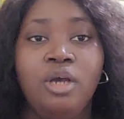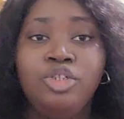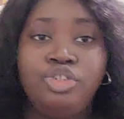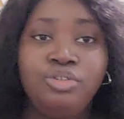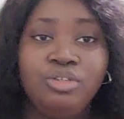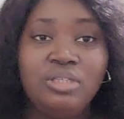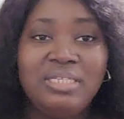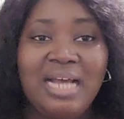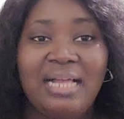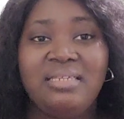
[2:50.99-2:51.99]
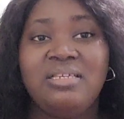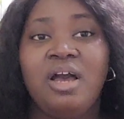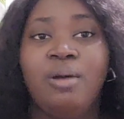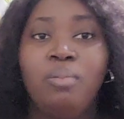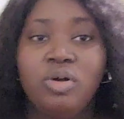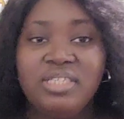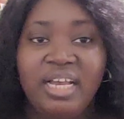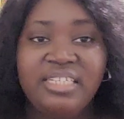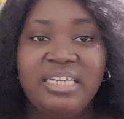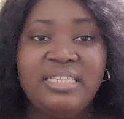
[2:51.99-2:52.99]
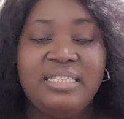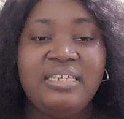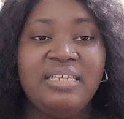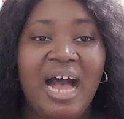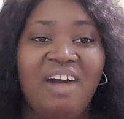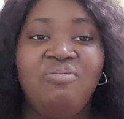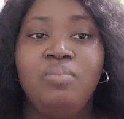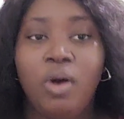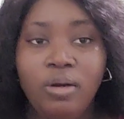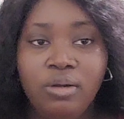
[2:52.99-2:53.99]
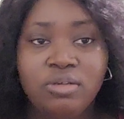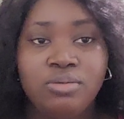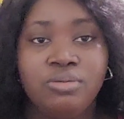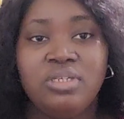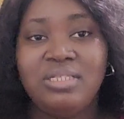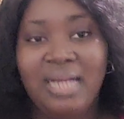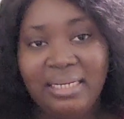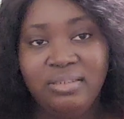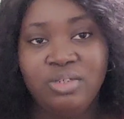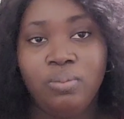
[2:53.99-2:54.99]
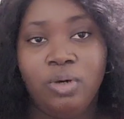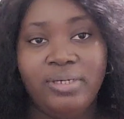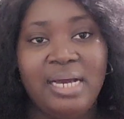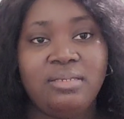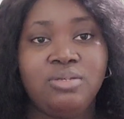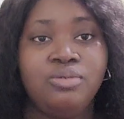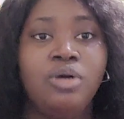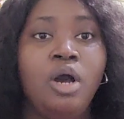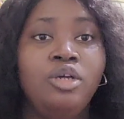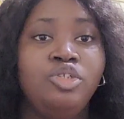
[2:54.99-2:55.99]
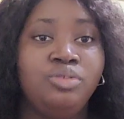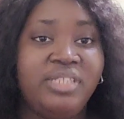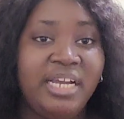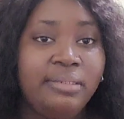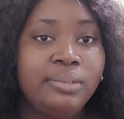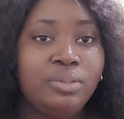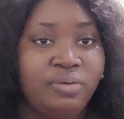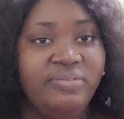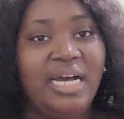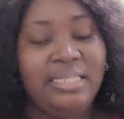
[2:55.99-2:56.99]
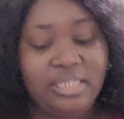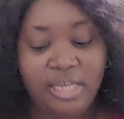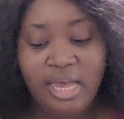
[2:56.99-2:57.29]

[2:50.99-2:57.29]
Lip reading: You should note that most agencies have more lawsuits than some others, so you should take note of that.